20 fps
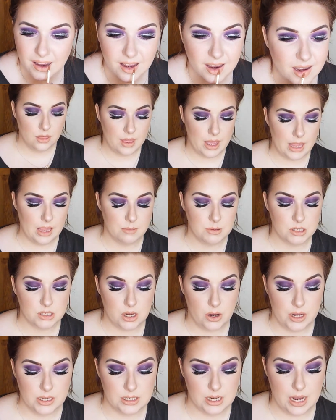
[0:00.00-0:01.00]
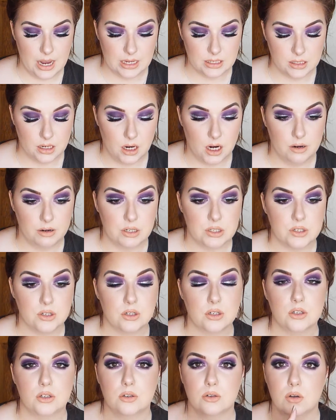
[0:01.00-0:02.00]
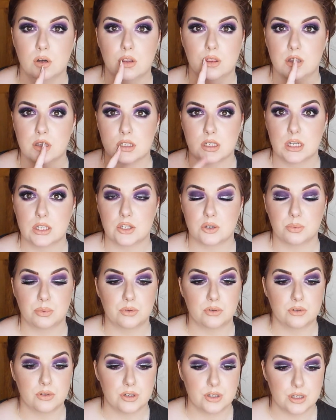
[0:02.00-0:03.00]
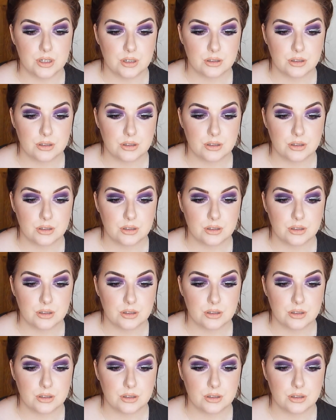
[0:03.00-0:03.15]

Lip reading: Then I'm just going to add colour to the centre portion.